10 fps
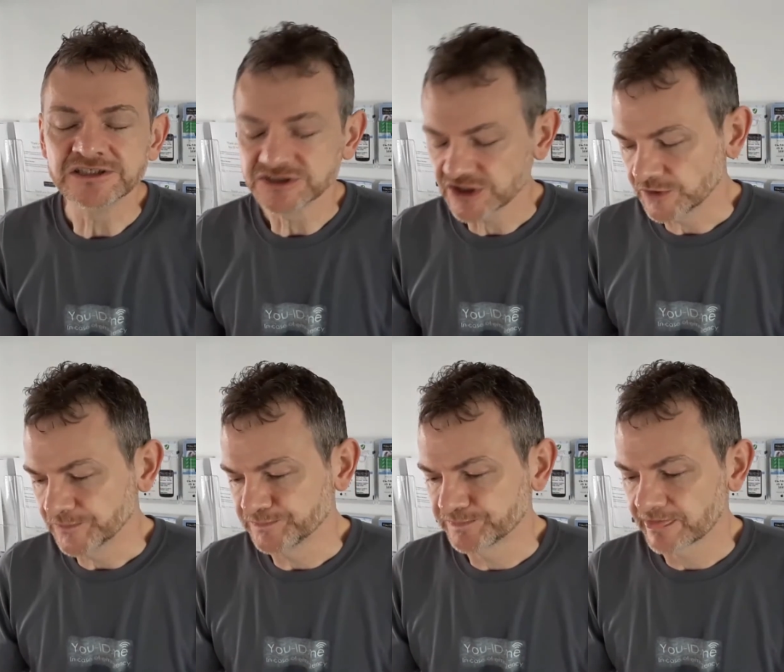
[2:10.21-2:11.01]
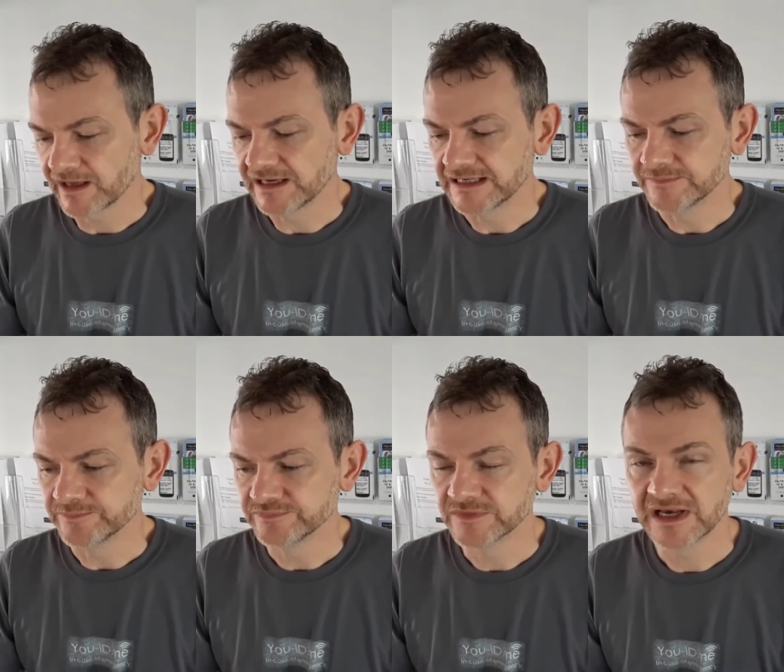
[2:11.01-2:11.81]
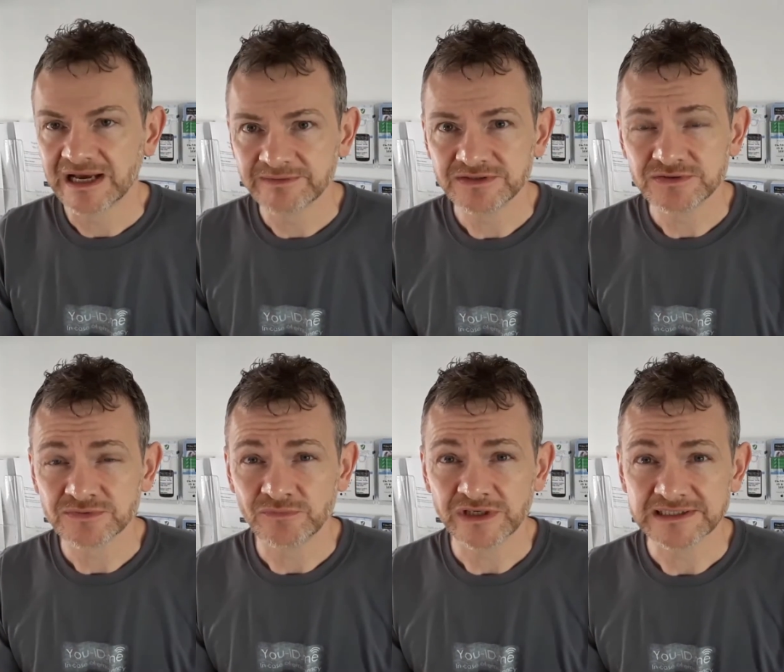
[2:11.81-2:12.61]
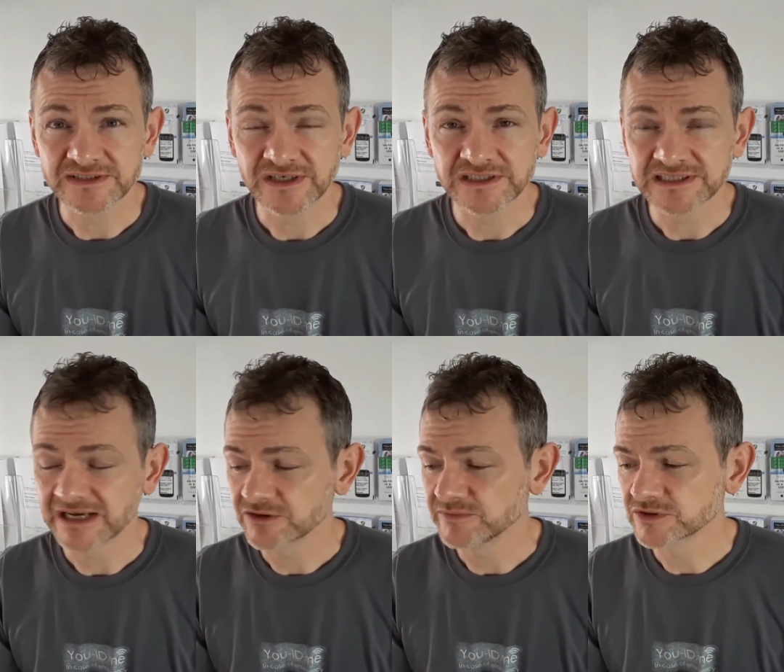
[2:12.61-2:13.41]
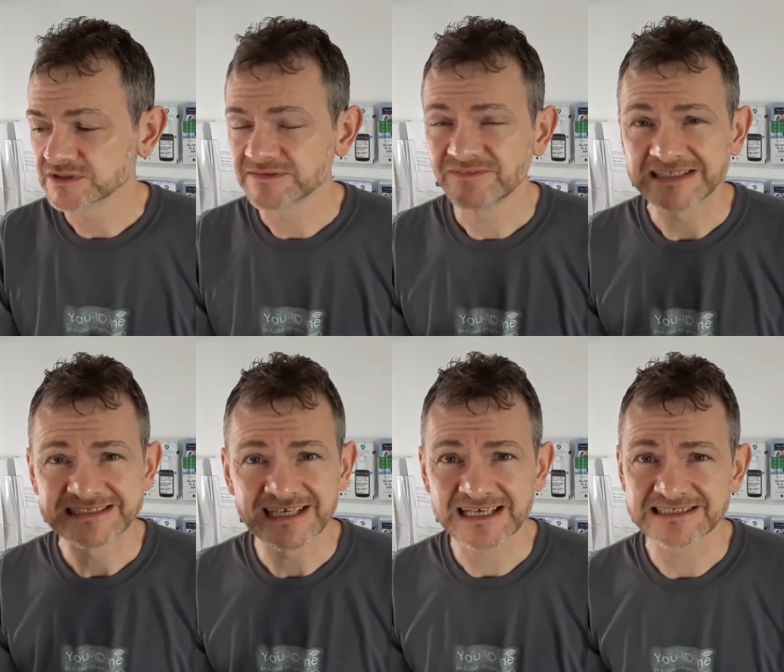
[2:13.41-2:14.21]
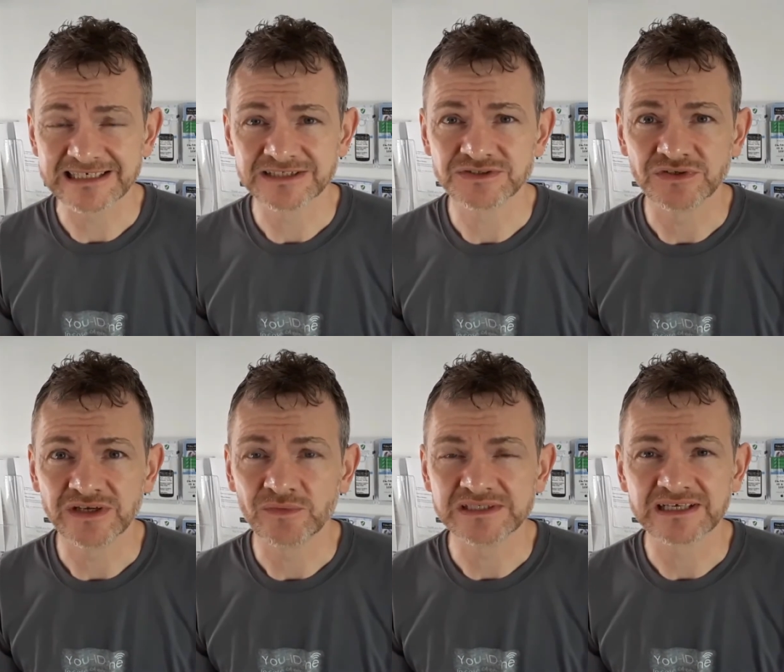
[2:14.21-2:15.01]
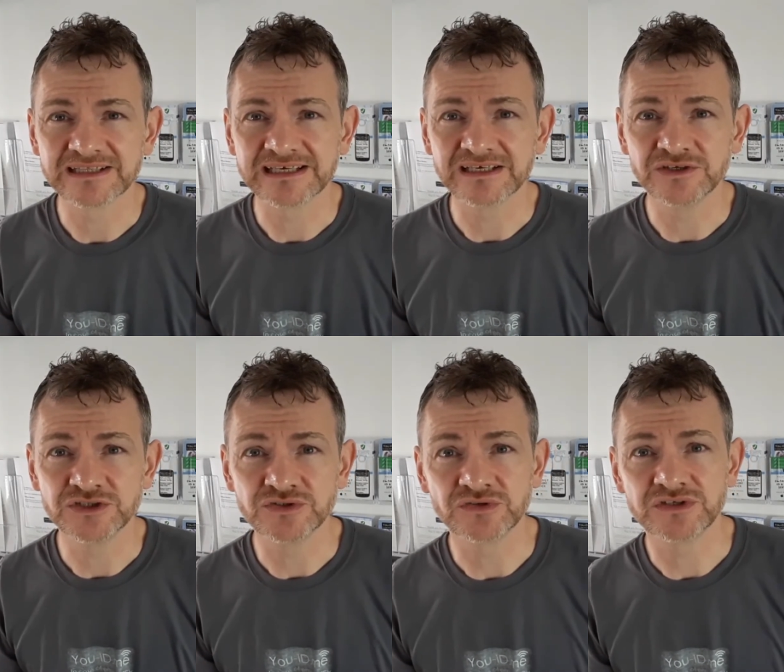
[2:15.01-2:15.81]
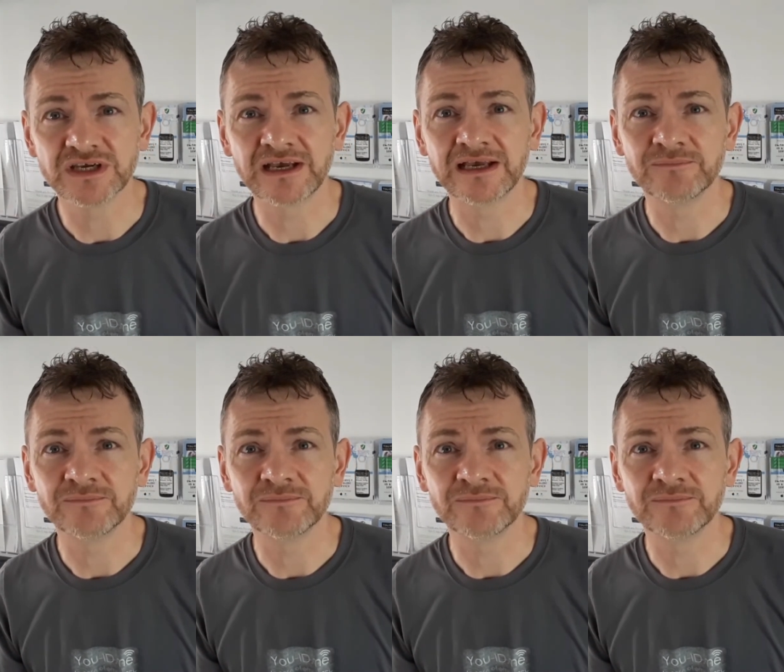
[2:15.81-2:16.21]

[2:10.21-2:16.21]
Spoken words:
So I've been doing some research. I've come across a fantastic study which I think you should